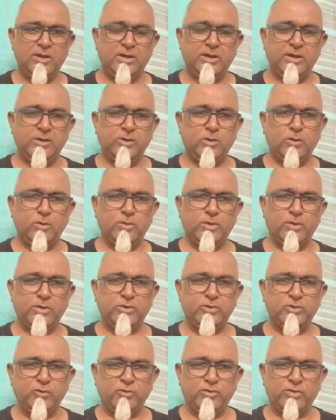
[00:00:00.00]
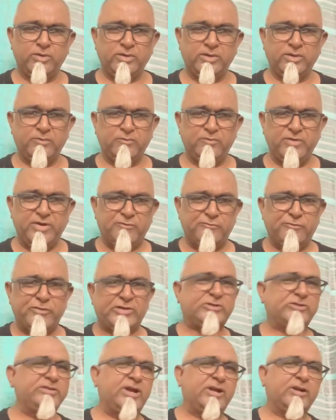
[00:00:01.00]
You know, you we
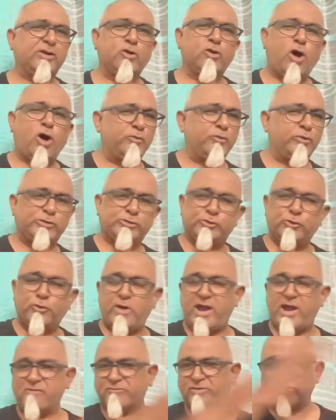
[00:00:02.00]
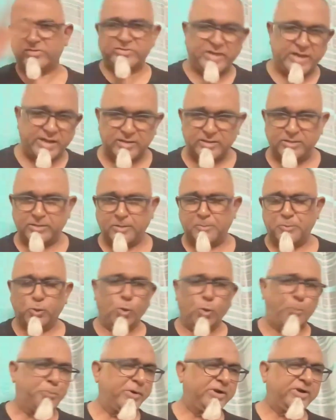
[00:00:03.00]
wish that God will show everything, the
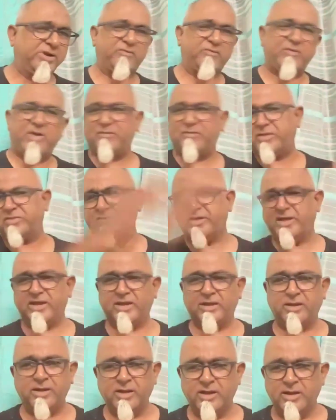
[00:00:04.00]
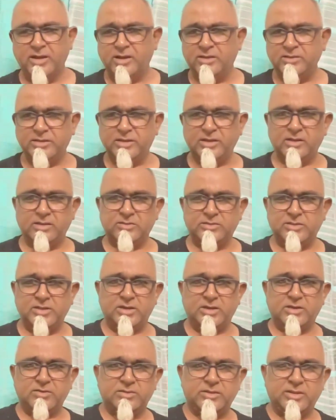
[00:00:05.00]
blueprint of everything, the
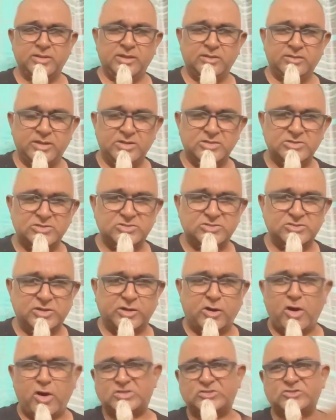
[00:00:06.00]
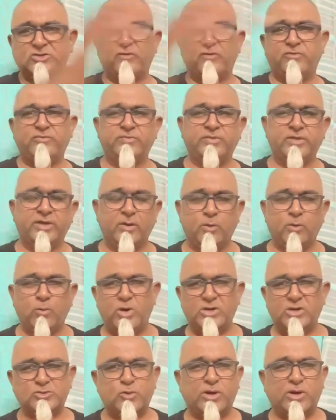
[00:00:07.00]
the the xerox of the
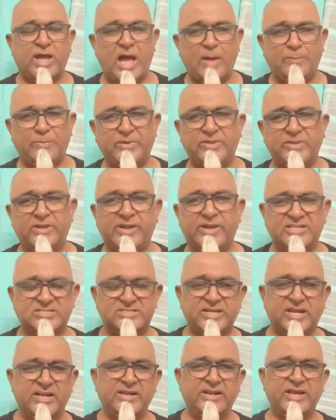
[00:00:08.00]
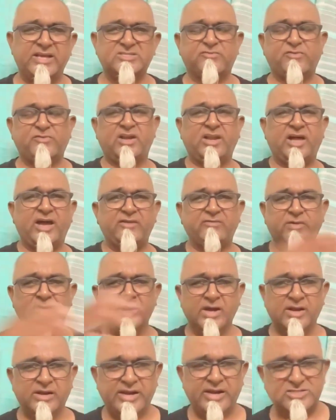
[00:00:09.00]
what's going to happen the next 10 days of our life
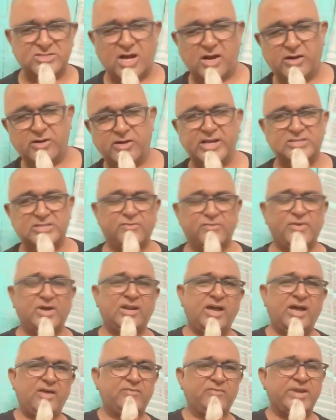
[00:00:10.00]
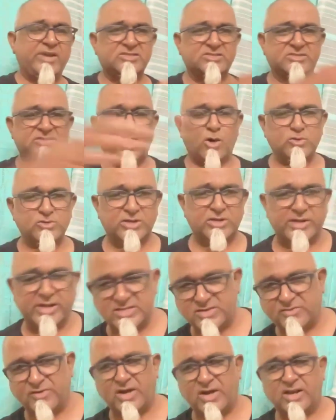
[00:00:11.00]
next 100 days of our life next 1000 days
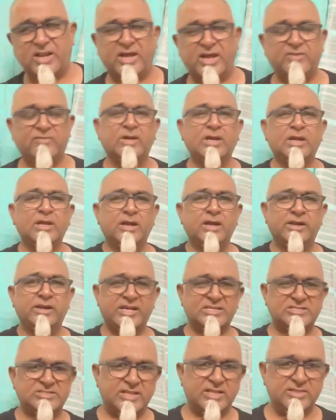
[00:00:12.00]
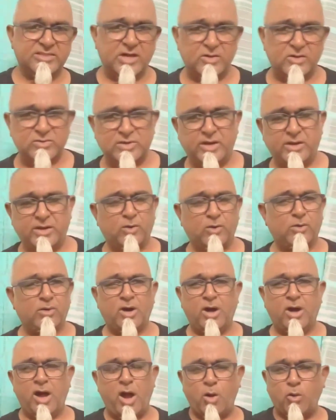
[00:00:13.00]
of our life next 10000 you know
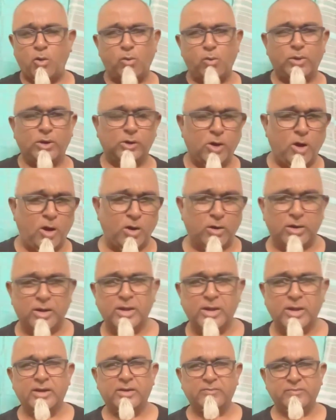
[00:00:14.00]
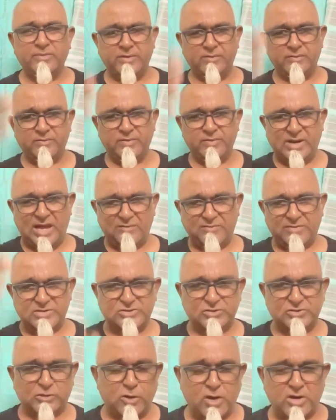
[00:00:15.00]
uh, however long we, we'll have a
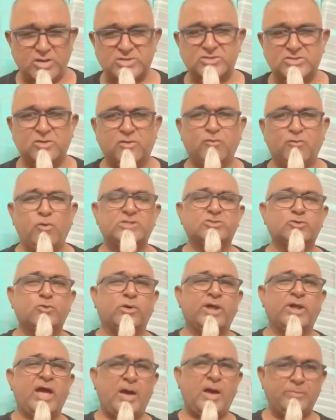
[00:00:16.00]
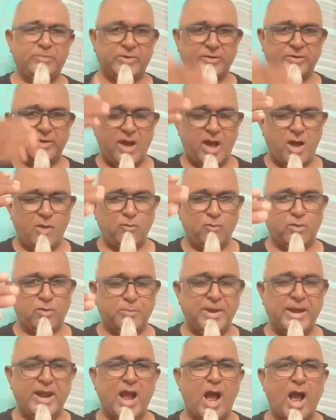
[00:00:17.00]
xerox of what's going to happen hour
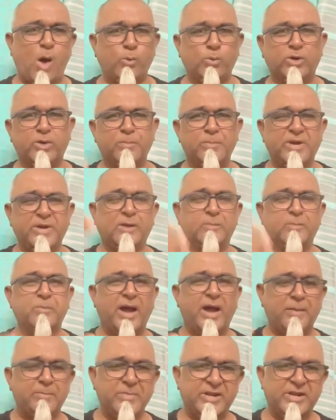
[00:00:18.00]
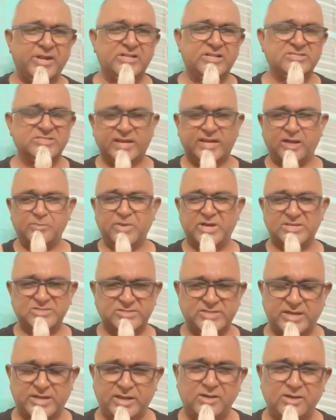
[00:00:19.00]
by hour minute by minute second by
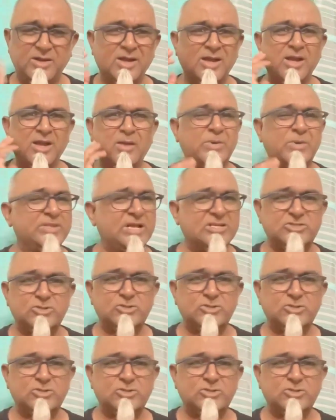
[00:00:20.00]
second but that's